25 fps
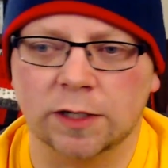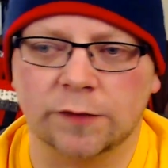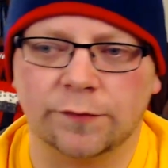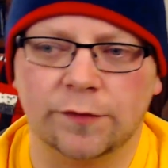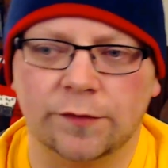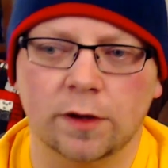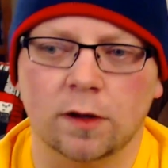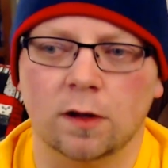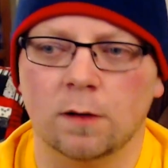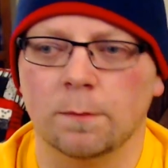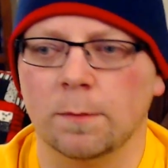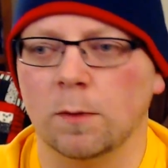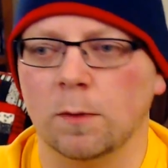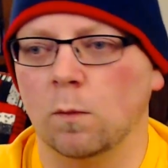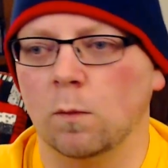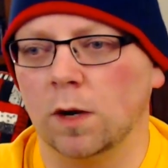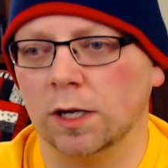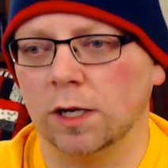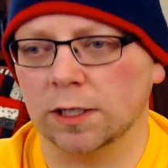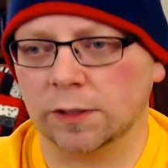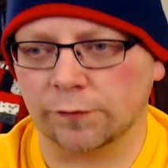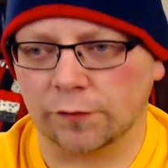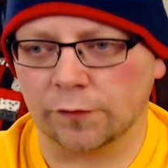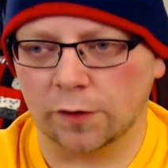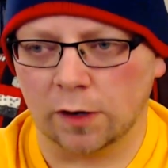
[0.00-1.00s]
film
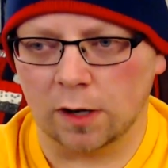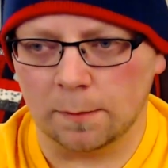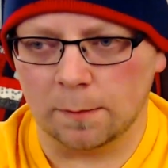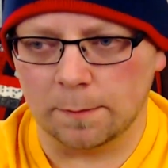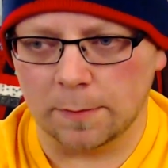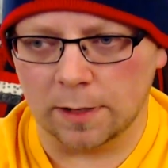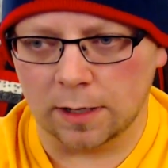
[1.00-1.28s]
was from